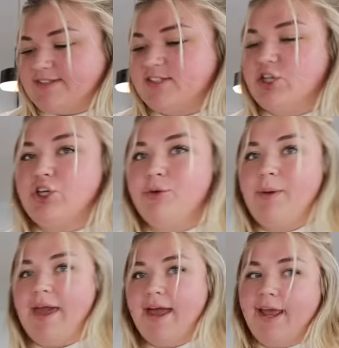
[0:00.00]
is a new
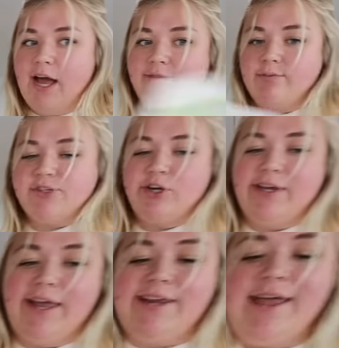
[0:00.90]
pan I got from
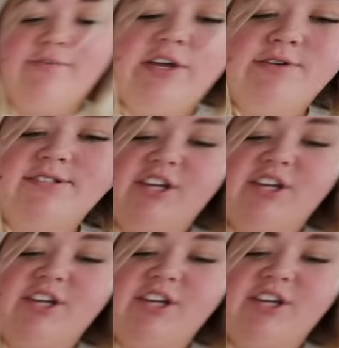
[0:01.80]
Target, never used